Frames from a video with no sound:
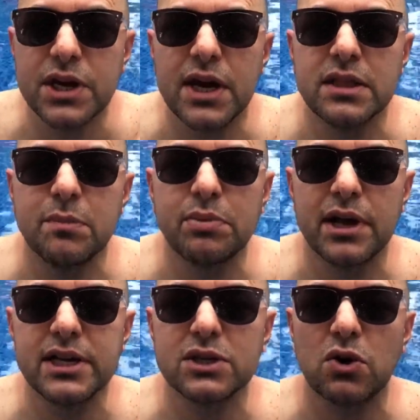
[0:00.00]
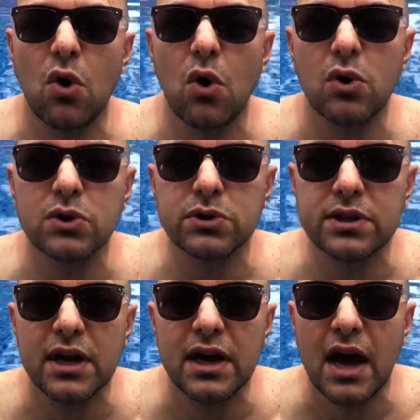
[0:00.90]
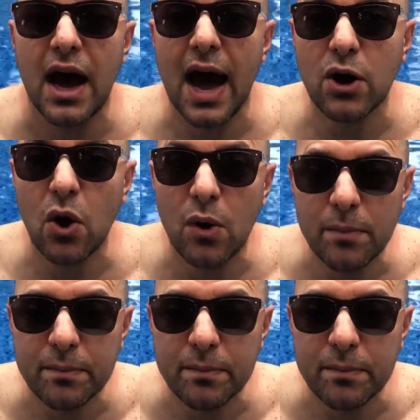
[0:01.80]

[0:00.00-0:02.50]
in the place called Jaco,